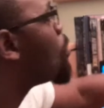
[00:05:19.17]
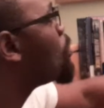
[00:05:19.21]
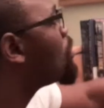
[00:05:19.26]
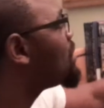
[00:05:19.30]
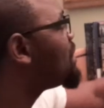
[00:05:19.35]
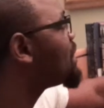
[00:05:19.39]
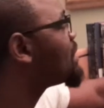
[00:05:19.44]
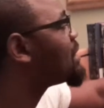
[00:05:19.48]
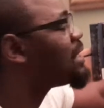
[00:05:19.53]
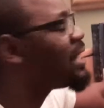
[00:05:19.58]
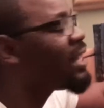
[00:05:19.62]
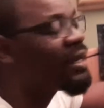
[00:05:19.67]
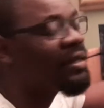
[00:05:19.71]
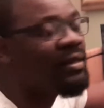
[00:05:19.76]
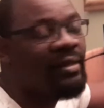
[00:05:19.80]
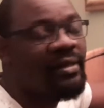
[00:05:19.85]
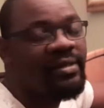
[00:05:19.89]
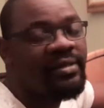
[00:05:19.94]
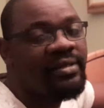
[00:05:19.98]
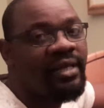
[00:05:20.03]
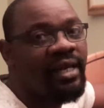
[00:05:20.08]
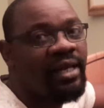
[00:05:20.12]
which is like
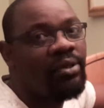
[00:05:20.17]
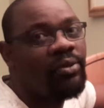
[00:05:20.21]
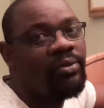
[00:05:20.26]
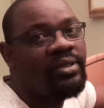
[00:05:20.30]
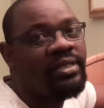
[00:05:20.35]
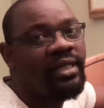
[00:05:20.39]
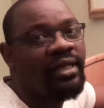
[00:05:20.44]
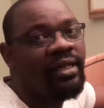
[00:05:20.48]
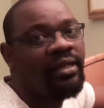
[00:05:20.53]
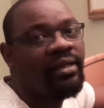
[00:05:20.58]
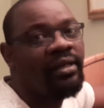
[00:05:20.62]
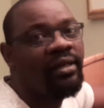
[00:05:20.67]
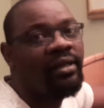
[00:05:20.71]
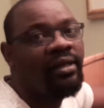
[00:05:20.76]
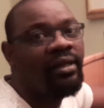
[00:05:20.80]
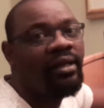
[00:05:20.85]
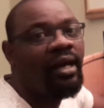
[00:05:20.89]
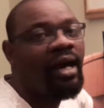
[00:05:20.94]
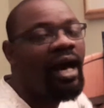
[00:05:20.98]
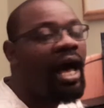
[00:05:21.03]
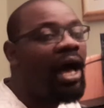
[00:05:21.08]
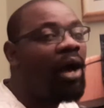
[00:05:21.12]
this and you say,
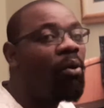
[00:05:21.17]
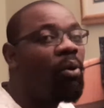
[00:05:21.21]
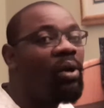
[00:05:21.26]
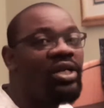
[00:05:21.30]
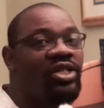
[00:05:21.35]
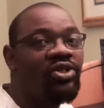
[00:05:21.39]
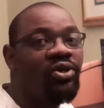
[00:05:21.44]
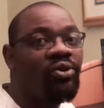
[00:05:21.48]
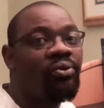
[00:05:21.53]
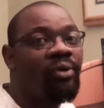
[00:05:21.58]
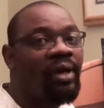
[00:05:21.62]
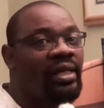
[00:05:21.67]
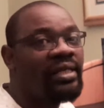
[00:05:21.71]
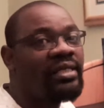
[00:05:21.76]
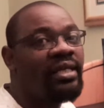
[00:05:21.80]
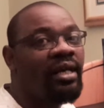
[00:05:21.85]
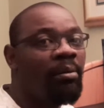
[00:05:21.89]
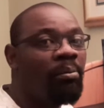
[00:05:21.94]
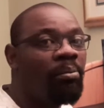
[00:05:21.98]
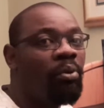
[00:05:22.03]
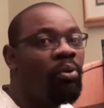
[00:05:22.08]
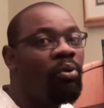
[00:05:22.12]
I want to write
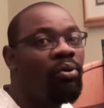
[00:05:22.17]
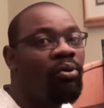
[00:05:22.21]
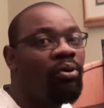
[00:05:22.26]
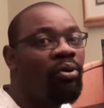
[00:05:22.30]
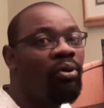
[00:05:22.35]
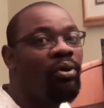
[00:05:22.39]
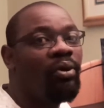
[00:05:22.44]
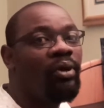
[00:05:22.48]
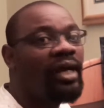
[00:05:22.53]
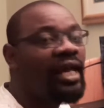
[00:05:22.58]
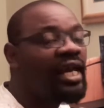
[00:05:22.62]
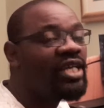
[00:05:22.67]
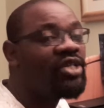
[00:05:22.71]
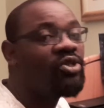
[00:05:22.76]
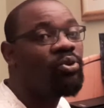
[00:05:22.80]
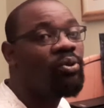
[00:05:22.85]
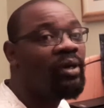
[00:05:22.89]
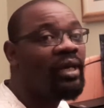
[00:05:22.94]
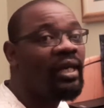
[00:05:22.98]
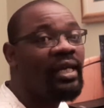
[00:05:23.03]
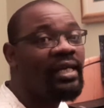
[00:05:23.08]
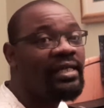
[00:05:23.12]
a book as
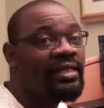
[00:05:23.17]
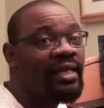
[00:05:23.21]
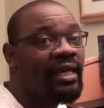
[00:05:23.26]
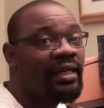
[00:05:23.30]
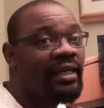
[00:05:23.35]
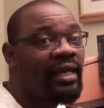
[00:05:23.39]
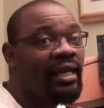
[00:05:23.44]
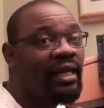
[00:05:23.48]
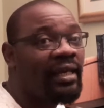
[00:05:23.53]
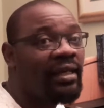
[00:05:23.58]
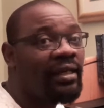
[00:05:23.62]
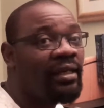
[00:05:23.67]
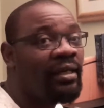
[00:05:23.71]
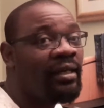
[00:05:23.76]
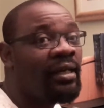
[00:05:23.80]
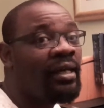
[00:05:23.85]
quick as I can.